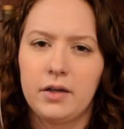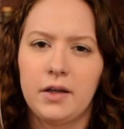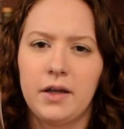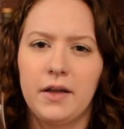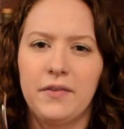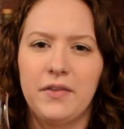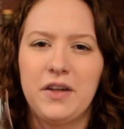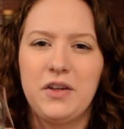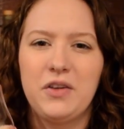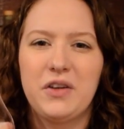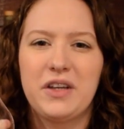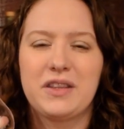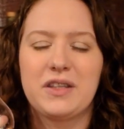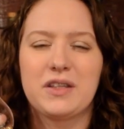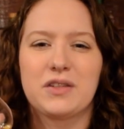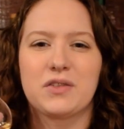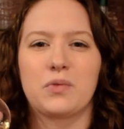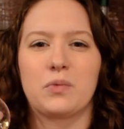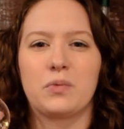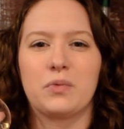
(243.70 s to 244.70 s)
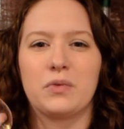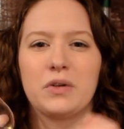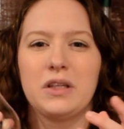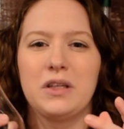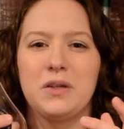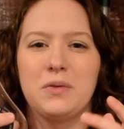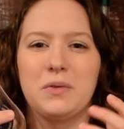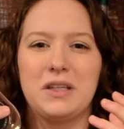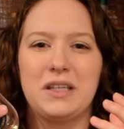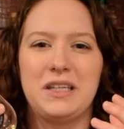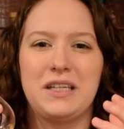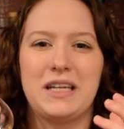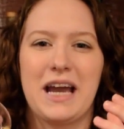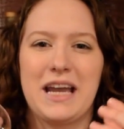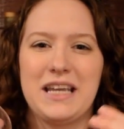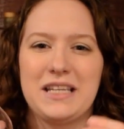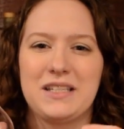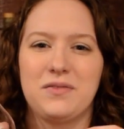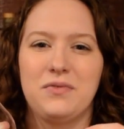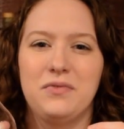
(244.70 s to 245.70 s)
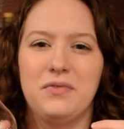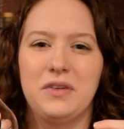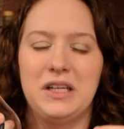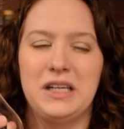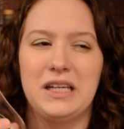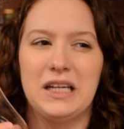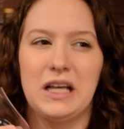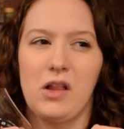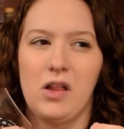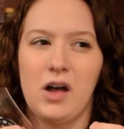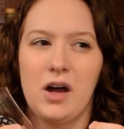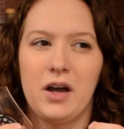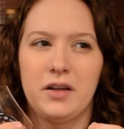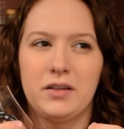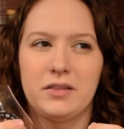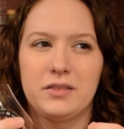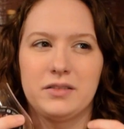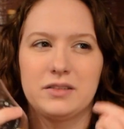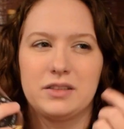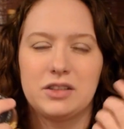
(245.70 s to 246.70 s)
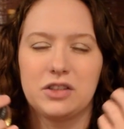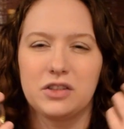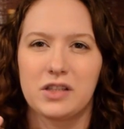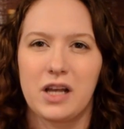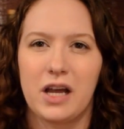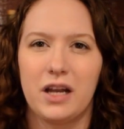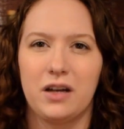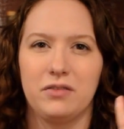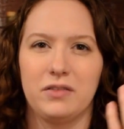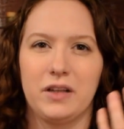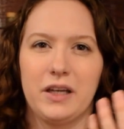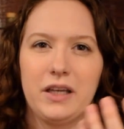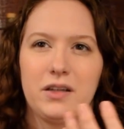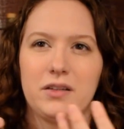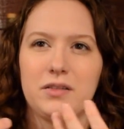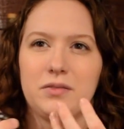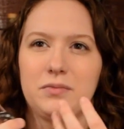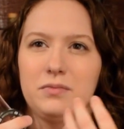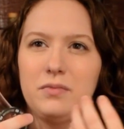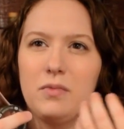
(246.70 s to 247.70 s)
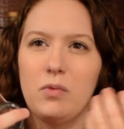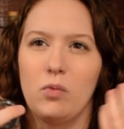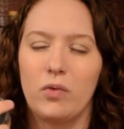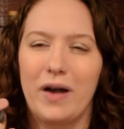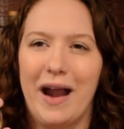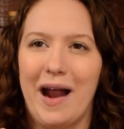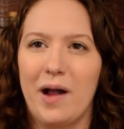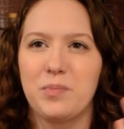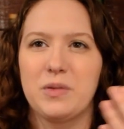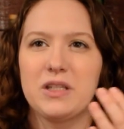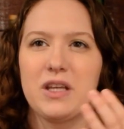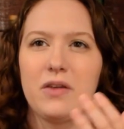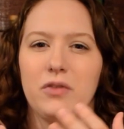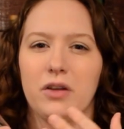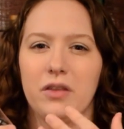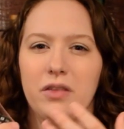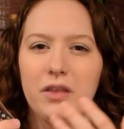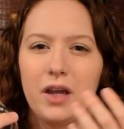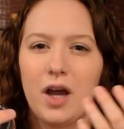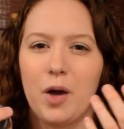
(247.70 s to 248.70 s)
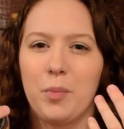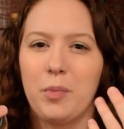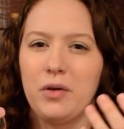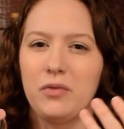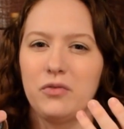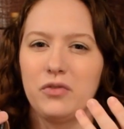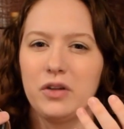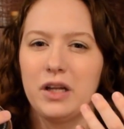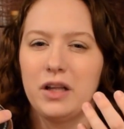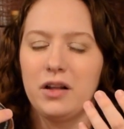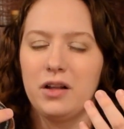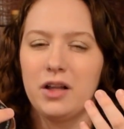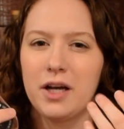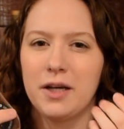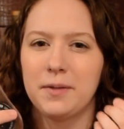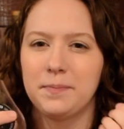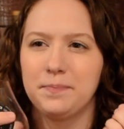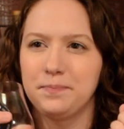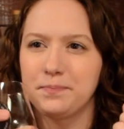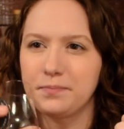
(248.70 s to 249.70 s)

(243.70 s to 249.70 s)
And then you get this really, really nice vanilla. It just kind of like wraps everything up in vanilla.